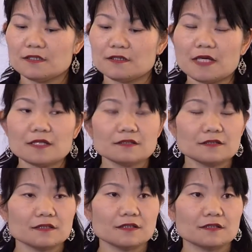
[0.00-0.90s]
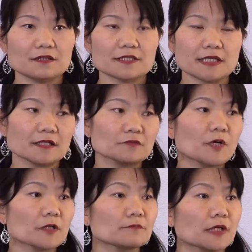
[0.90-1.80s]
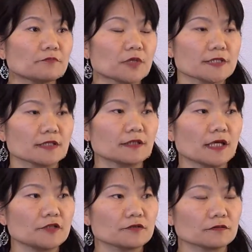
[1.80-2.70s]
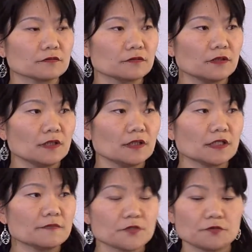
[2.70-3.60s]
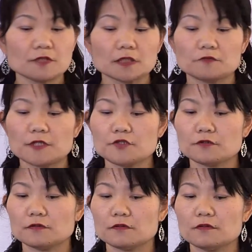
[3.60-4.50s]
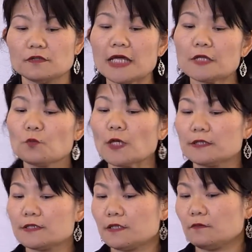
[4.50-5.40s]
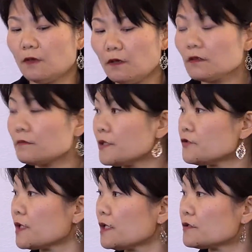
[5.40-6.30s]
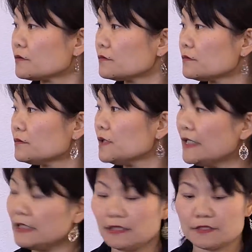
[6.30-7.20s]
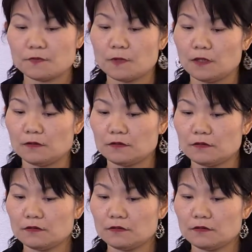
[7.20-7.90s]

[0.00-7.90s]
Then the second part of my presentation gives you a question, then what is the role of education in this world?